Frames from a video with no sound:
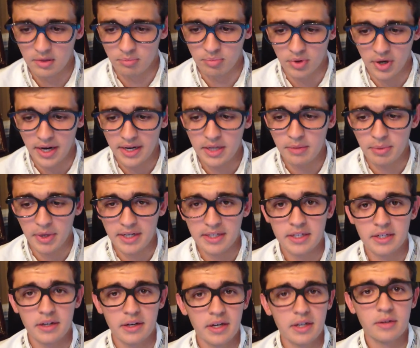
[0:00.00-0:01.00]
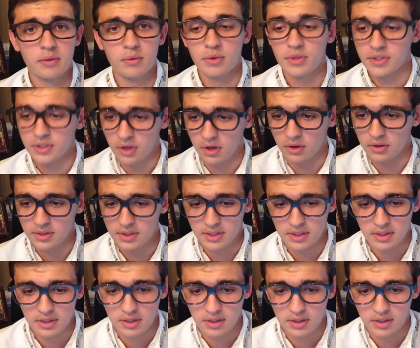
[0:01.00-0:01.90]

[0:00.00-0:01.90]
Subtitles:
Brita bacterial result